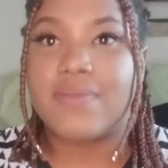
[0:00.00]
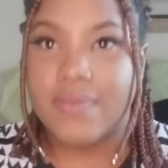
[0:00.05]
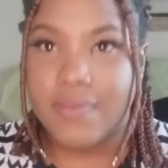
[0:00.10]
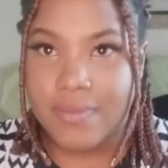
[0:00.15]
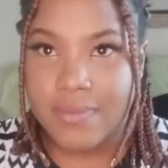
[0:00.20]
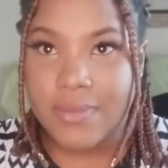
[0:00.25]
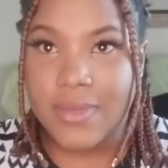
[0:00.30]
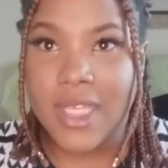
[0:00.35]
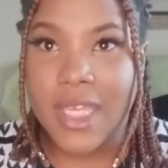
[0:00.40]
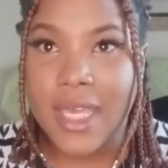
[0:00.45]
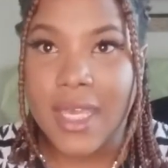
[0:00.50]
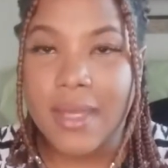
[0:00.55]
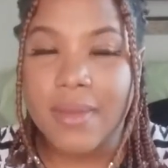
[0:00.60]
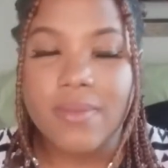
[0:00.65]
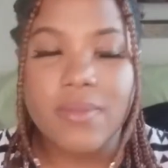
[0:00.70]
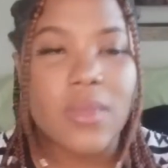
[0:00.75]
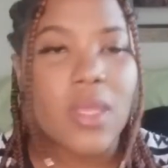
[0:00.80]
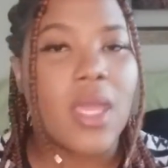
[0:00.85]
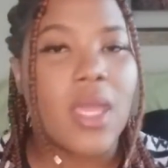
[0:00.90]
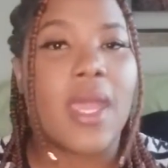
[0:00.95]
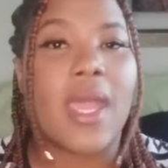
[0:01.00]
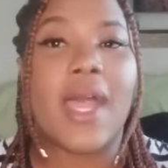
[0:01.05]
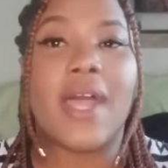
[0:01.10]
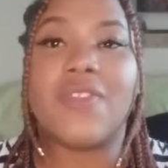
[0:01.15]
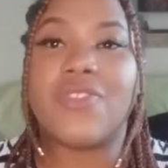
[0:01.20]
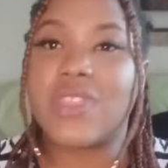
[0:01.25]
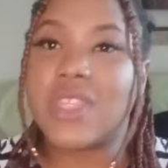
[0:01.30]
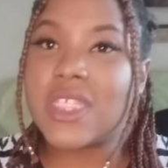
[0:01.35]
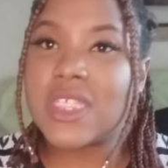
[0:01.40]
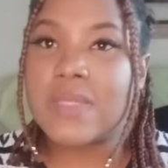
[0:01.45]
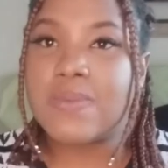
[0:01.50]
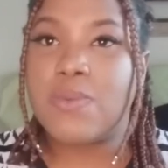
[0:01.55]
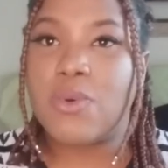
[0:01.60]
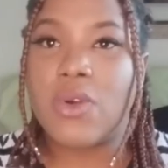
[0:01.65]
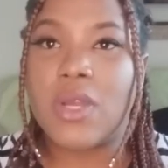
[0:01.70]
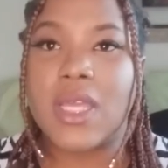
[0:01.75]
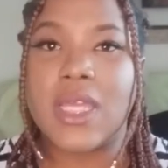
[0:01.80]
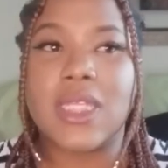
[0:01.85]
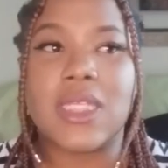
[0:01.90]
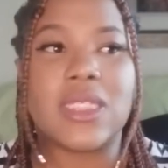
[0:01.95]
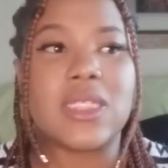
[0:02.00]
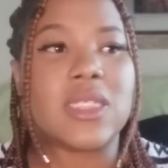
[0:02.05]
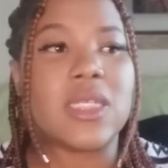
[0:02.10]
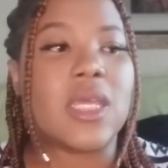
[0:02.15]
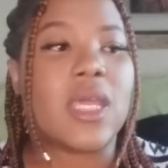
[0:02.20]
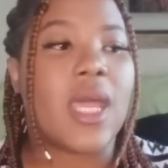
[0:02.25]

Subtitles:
Okay. At this point,